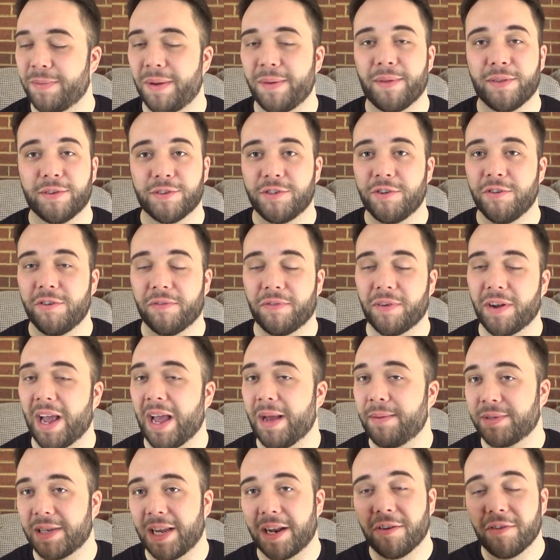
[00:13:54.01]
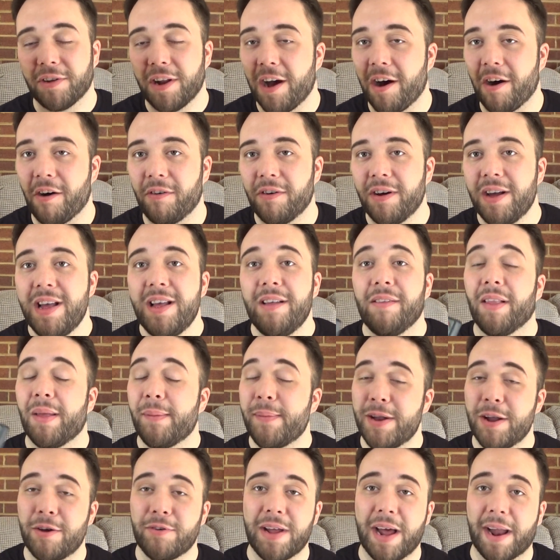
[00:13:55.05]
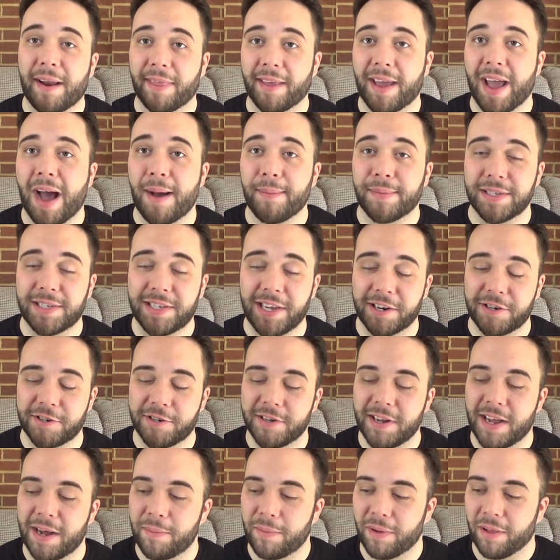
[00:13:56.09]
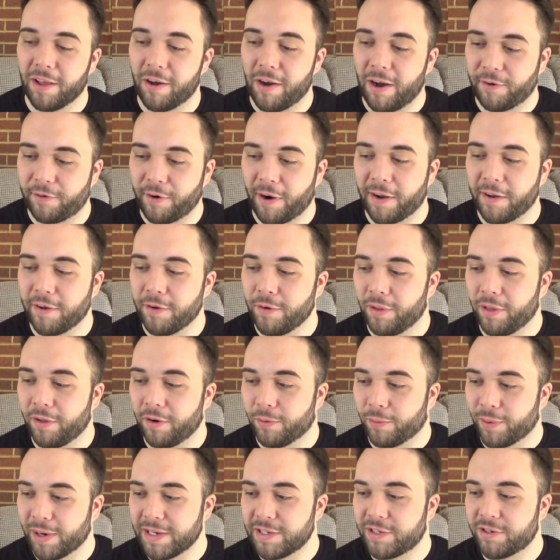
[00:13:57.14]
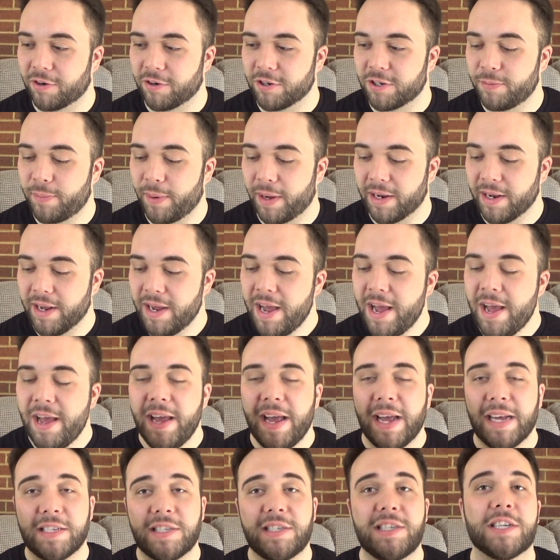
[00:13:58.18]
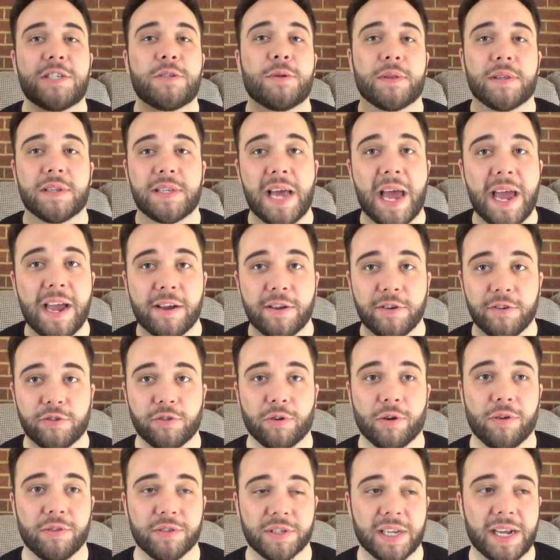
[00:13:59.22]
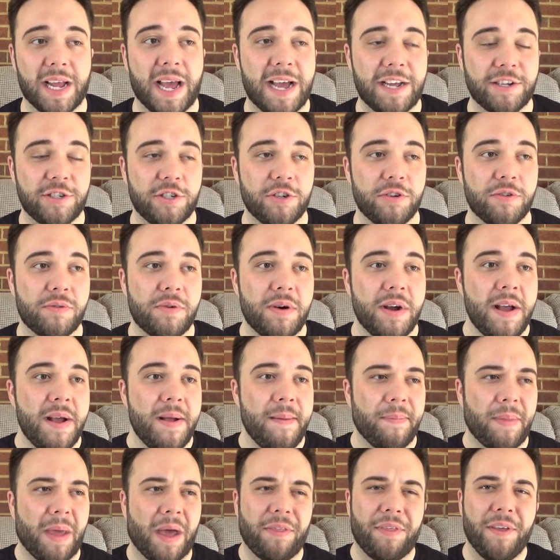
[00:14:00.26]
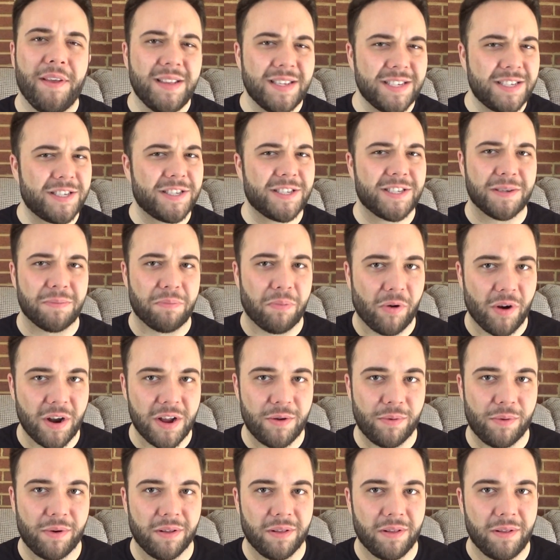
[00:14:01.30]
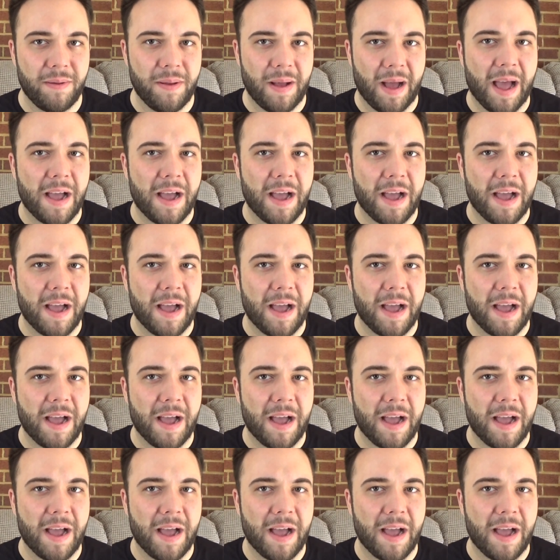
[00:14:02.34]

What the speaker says: Maybe there's two different games. I don't know. Let me know down in the comment section down below. I'll try to do a little research, but it sticks with the tank controls. It has you... I think this is a prequel.